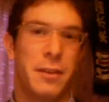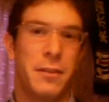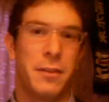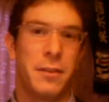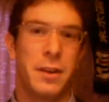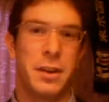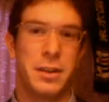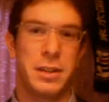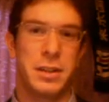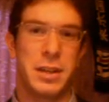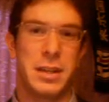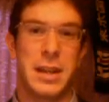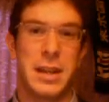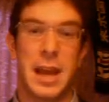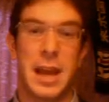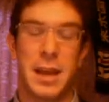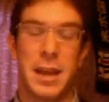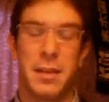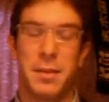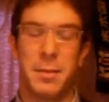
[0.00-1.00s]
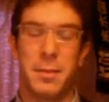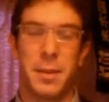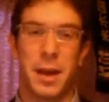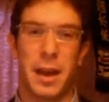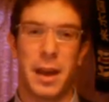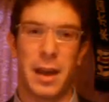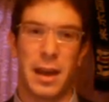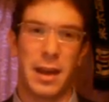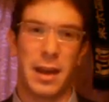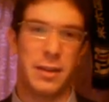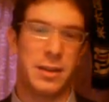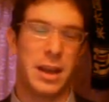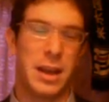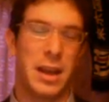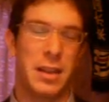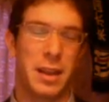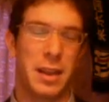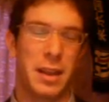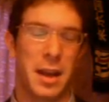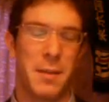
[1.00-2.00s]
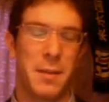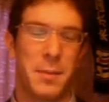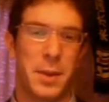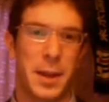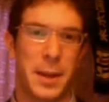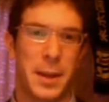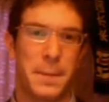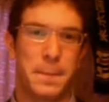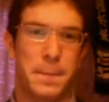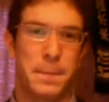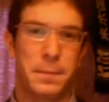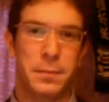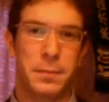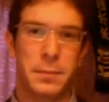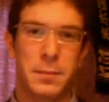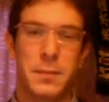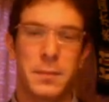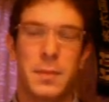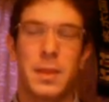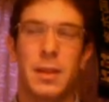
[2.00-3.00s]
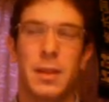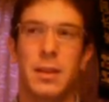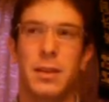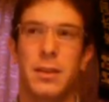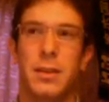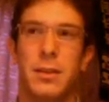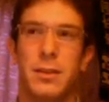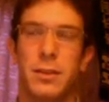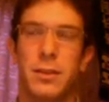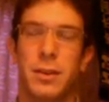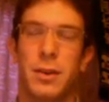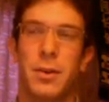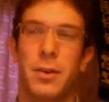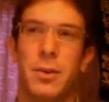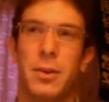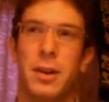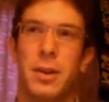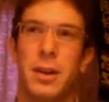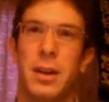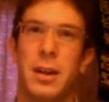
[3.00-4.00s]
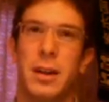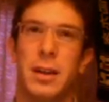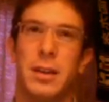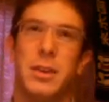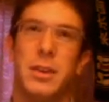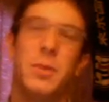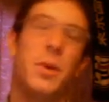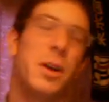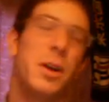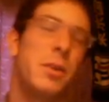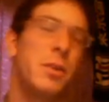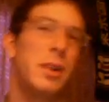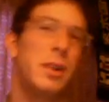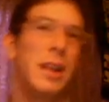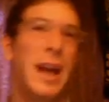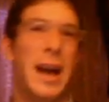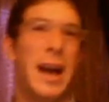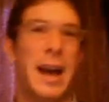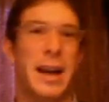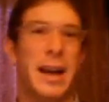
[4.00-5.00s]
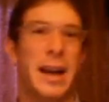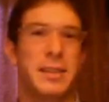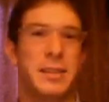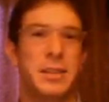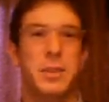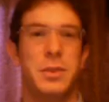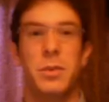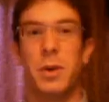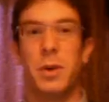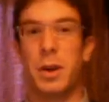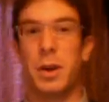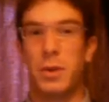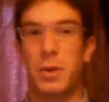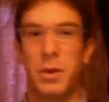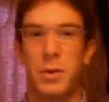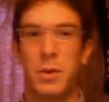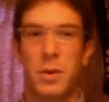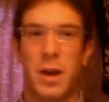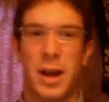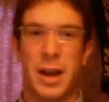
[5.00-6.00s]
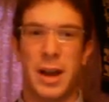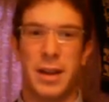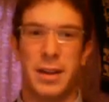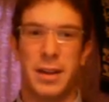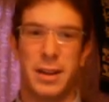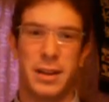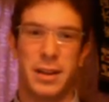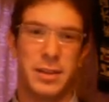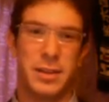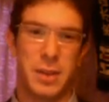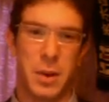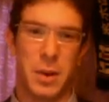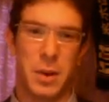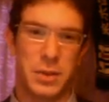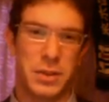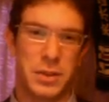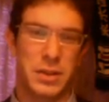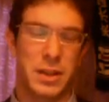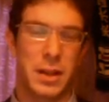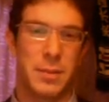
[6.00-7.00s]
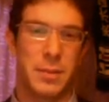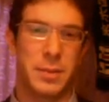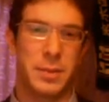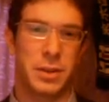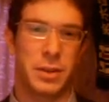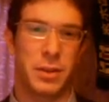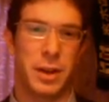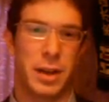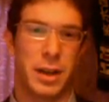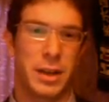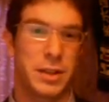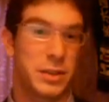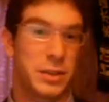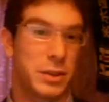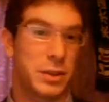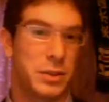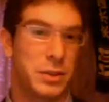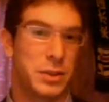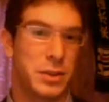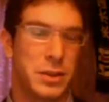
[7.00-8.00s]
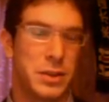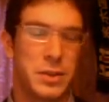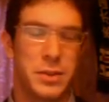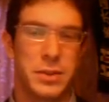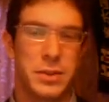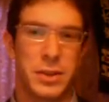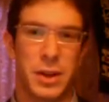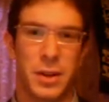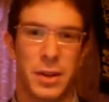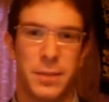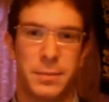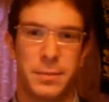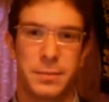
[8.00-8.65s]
finished a day at the company. So you want to relax, you want to unwind, and this hostess club is a great excuse to do so.